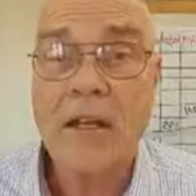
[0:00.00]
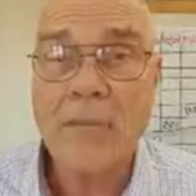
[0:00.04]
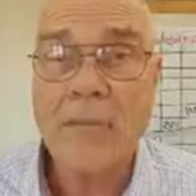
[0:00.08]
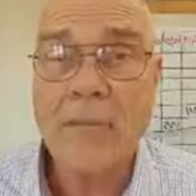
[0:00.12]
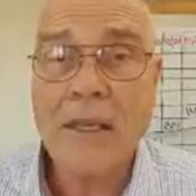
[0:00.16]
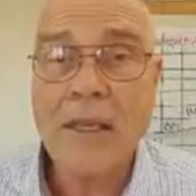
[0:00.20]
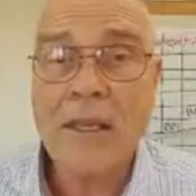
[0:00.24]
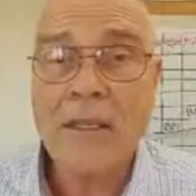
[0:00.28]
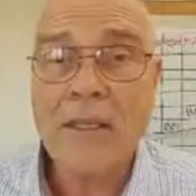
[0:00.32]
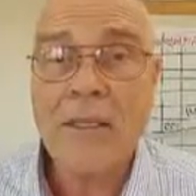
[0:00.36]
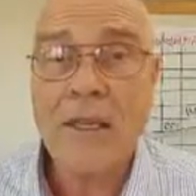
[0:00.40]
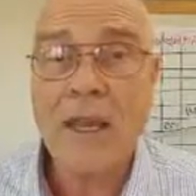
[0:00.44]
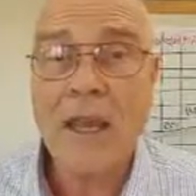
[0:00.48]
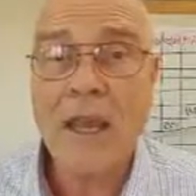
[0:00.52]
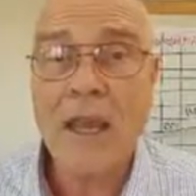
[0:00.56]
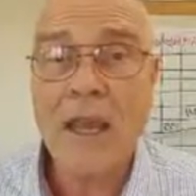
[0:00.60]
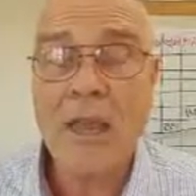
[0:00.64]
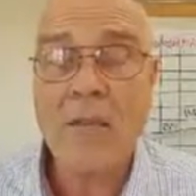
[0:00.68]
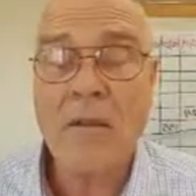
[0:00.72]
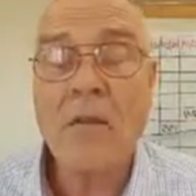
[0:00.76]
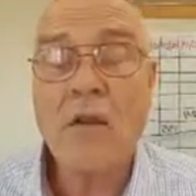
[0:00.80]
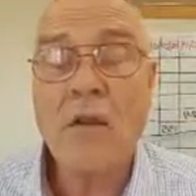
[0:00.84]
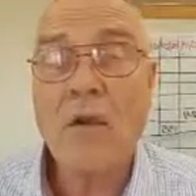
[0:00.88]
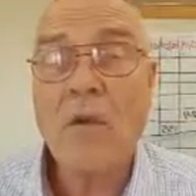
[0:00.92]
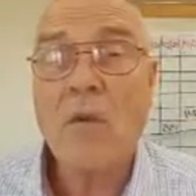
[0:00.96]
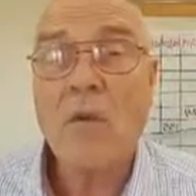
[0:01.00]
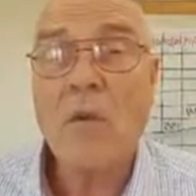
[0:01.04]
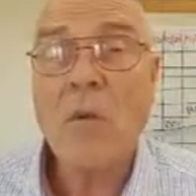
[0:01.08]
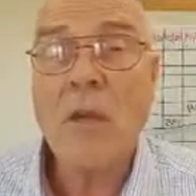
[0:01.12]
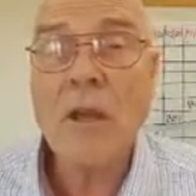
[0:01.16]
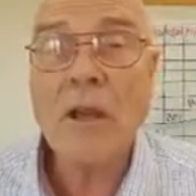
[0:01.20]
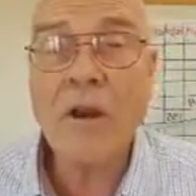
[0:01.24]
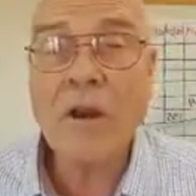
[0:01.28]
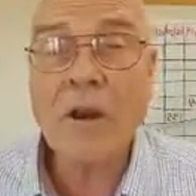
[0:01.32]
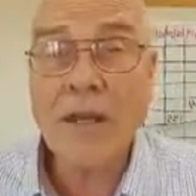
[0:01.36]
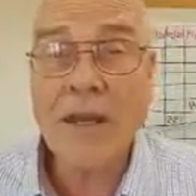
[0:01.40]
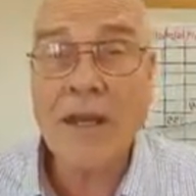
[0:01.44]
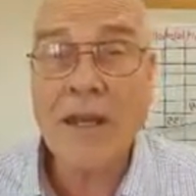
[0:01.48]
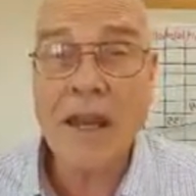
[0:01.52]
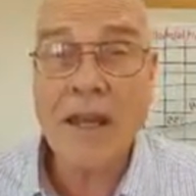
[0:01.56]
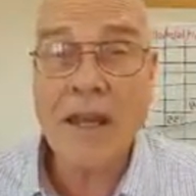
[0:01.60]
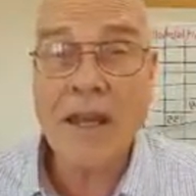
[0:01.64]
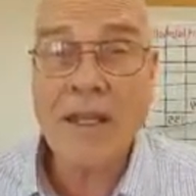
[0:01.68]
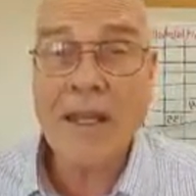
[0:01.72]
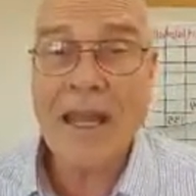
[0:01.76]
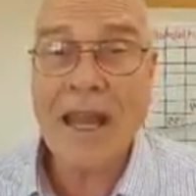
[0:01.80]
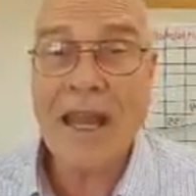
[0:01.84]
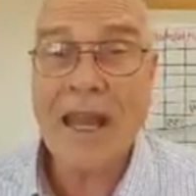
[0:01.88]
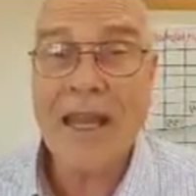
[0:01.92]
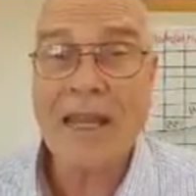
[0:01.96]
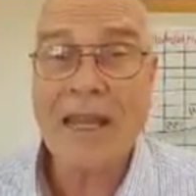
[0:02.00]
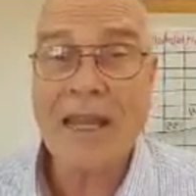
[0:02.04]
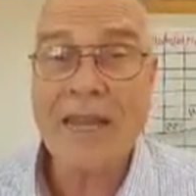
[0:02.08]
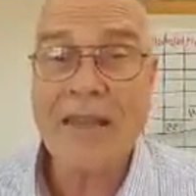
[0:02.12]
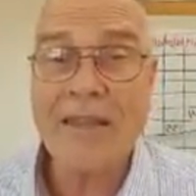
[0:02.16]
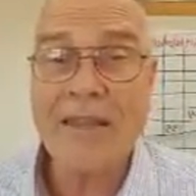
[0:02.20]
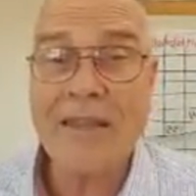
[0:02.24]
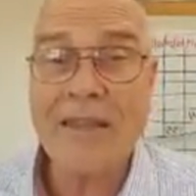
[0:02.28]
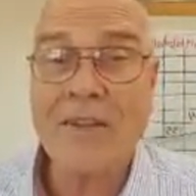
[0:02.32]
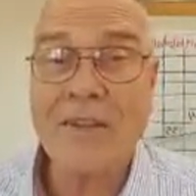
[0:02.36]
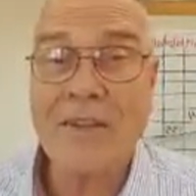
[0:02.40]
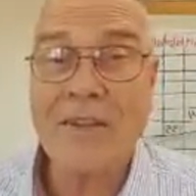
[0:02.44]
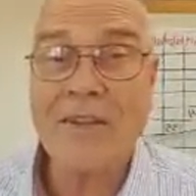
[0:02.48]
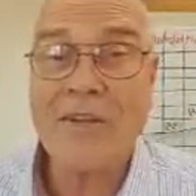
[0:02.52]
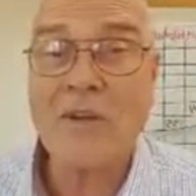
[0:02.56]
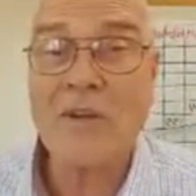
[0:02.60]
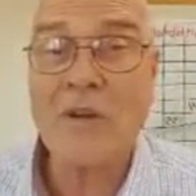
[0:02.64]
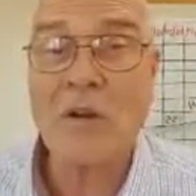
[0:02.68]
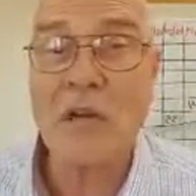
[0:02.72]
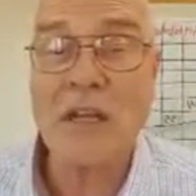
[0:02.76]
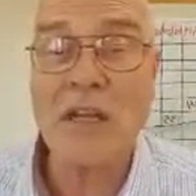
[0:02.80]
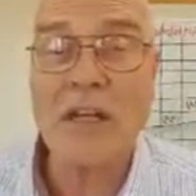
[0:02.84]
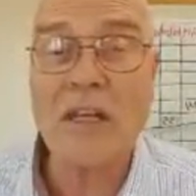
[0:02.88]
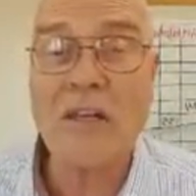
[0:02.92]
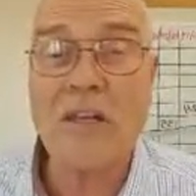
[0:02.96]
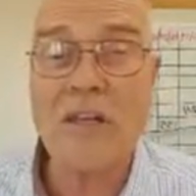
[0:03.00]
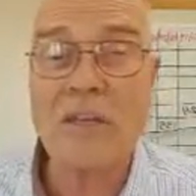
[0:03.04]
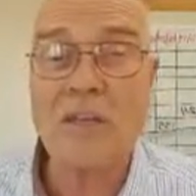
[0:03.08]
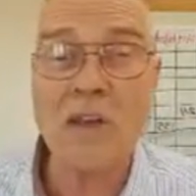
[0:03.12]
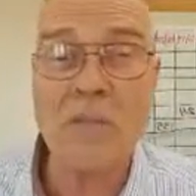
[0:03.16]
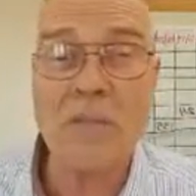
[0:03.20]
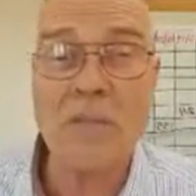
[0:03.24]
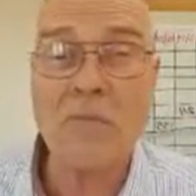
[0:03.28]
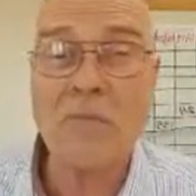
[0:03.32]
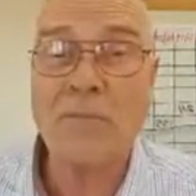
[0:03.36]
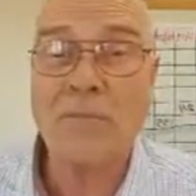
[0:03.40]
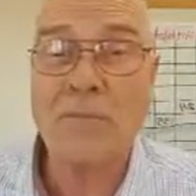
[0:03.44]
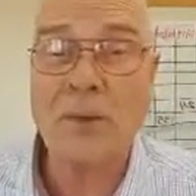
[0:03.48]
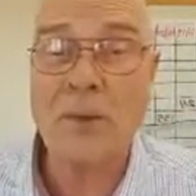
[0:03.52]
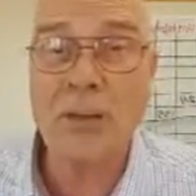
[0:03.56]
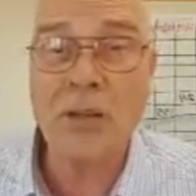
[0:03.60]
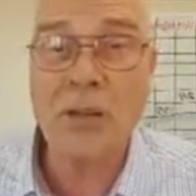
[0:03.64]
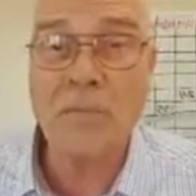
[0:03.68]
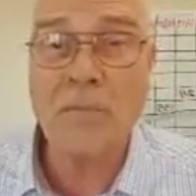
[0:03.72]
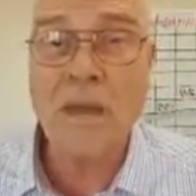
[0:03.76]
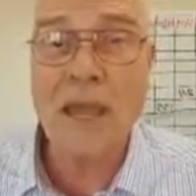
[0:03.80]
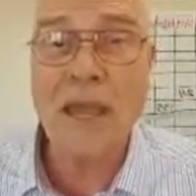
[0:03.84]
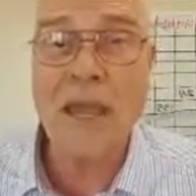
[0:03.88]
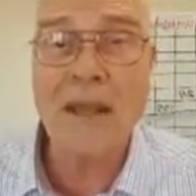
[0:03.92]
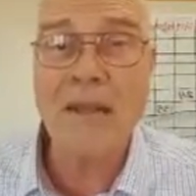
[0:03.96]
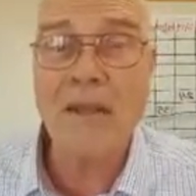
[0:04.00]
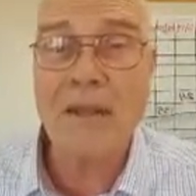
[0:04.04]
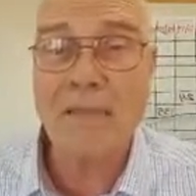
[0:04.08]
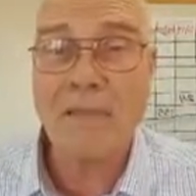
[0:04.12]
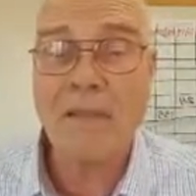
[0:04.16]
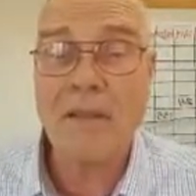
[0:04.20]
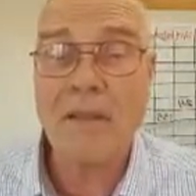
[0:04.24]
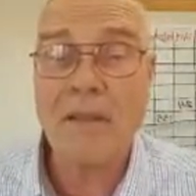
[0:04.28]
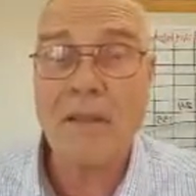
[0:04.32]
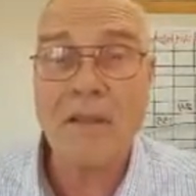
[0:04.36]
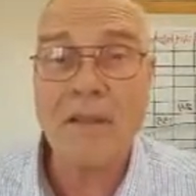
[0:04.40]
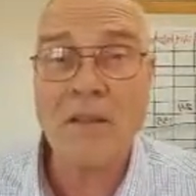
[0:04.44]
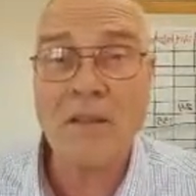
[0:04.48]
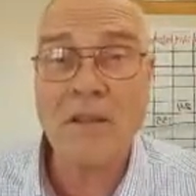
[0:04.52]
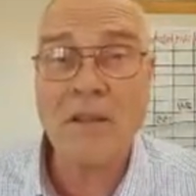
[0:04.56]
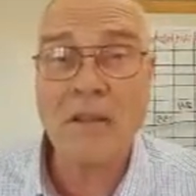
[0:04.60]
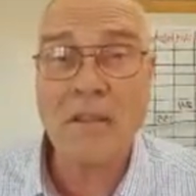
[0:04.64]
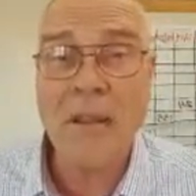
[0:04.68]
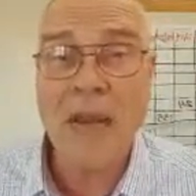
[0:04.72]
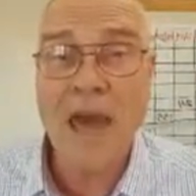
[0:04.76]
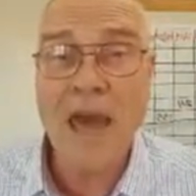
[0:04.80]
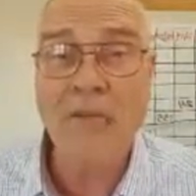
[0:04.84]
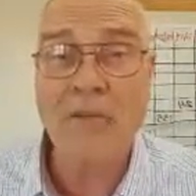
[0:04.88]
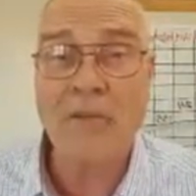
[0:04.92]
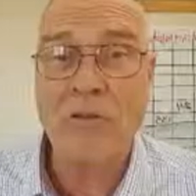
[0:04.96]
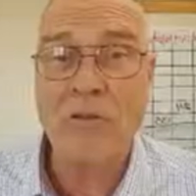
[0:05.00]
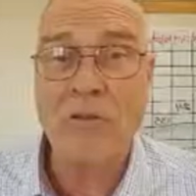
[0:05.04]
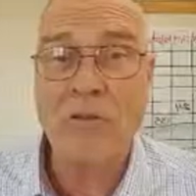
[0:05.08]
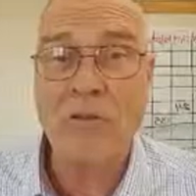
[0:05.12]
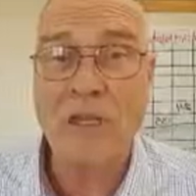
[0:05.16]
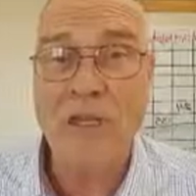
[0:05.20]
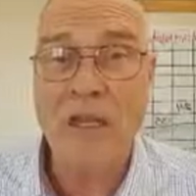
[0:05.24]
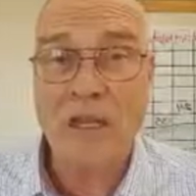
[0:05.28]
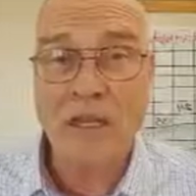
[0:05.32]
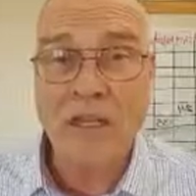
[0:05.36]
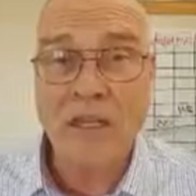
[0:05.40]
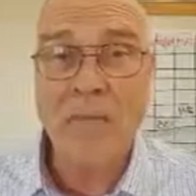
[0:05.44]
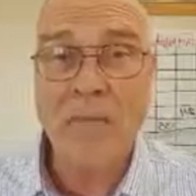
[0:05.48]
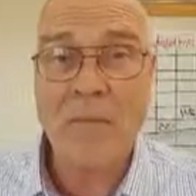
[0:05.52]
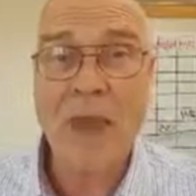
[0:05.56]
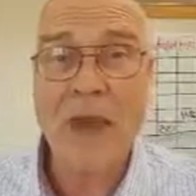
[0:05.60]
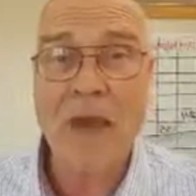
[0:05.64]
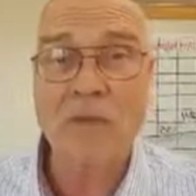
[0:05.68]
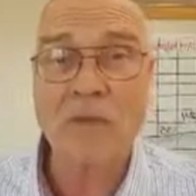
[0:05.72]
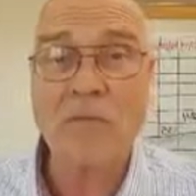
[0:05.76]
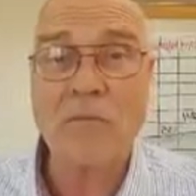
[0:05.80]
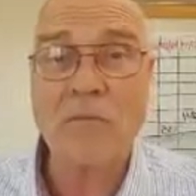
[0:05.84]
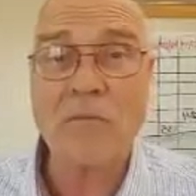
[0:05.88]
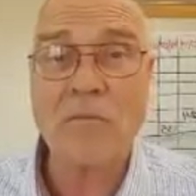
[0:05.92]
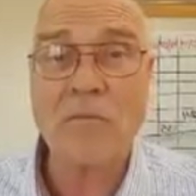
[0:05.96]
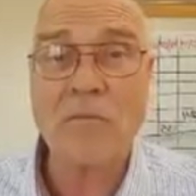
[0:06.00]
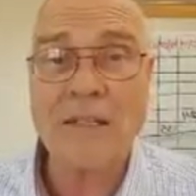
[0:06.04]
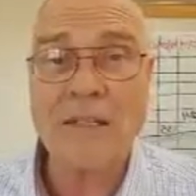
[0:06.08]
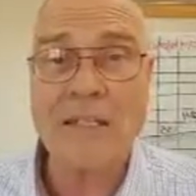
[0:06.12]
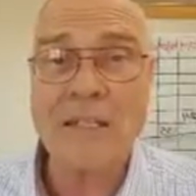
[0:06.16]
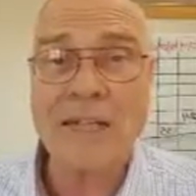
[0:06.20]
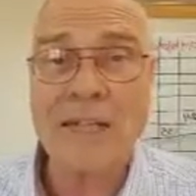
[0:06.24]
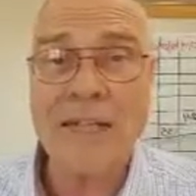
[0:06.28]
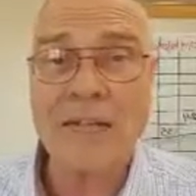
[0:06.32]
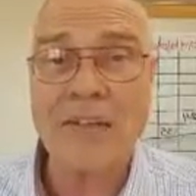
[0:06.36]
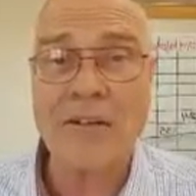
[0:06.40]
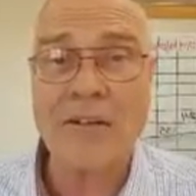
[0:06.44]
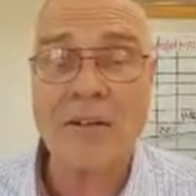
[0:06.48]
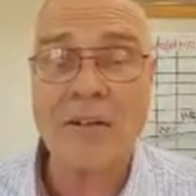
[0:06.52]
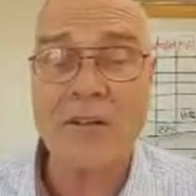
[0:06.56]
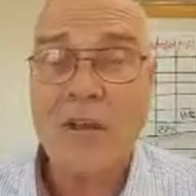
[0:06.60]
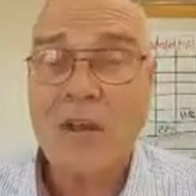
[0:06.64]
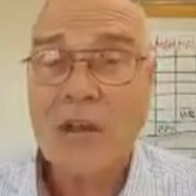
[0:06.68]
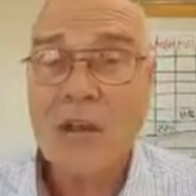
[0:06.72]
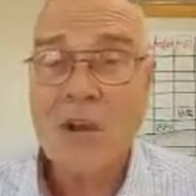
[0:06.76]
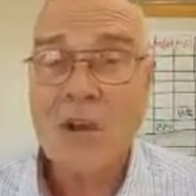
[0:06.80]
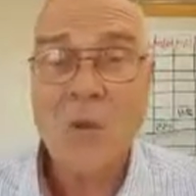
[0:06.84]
Meantime, we already got a guy in there that's ready to start putting back the bathroom, getting the bathroom back together.